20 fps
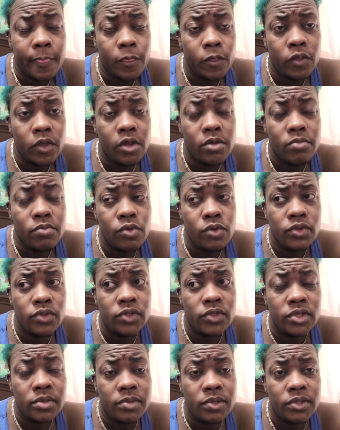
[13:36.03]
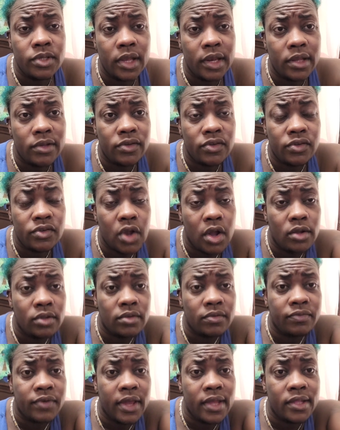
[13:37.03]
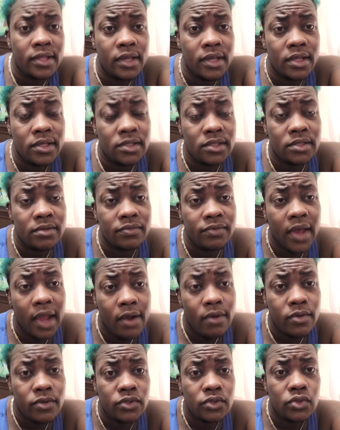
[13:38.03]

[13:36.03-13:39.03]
Their immune system is not as strong to fight against the virus.